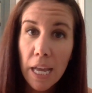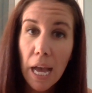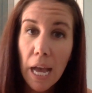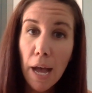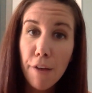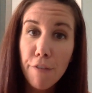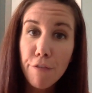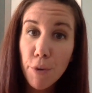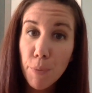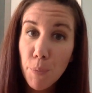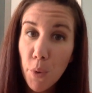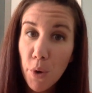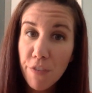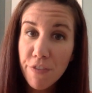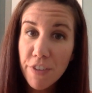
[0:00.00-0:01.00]
Um, for
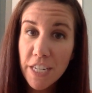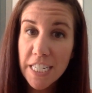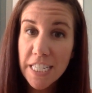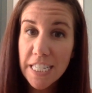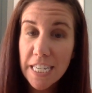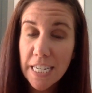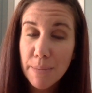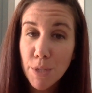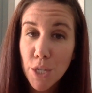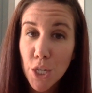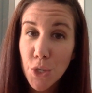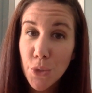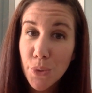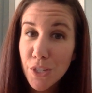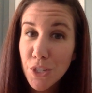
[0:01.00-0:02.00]
more fitness tips,
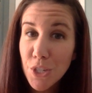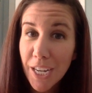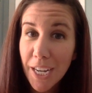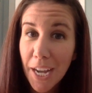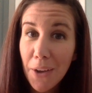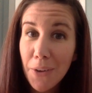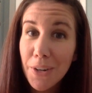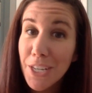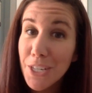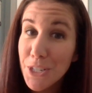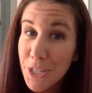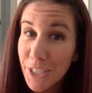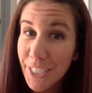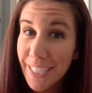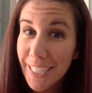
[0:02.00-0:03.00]
you can check out
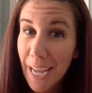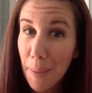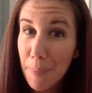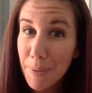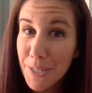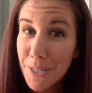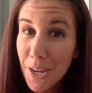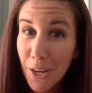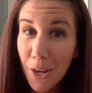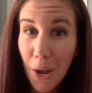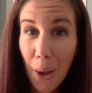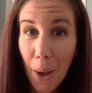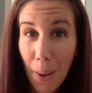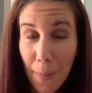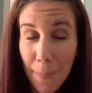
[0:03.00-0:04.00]

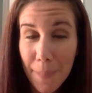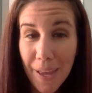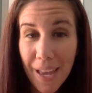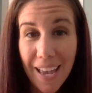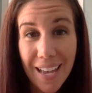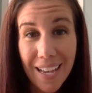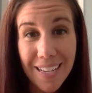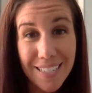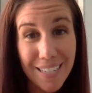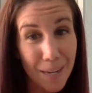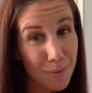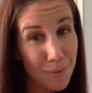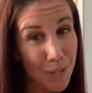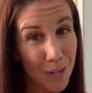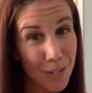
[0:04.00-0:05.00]
jilliankaplan.com and I
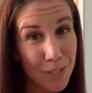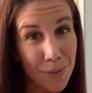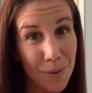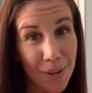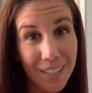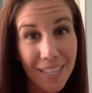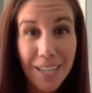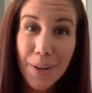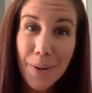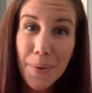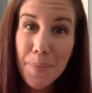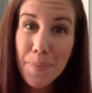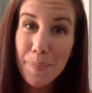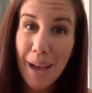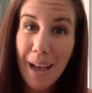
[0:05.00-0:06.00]
will talk to you all later.
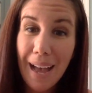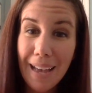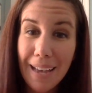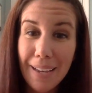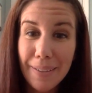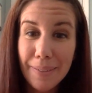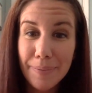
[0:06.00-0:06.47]
Bye.